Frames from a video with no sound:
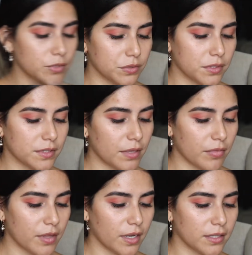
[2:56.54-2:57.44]
Now
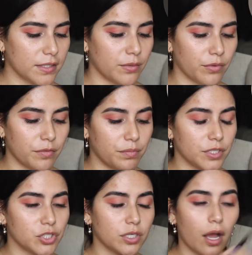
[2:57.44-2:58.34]
I'm going
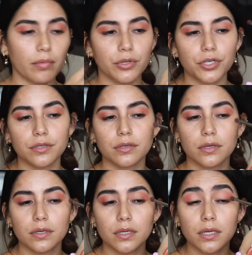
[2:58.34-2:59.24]
to
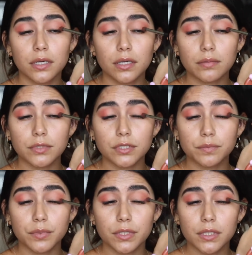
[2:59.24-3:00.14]
use a
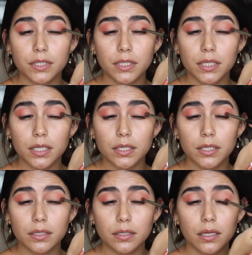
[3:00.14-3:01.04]
little bit of
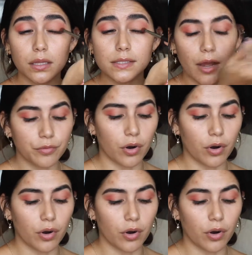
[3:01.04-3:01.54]
Peach Punch.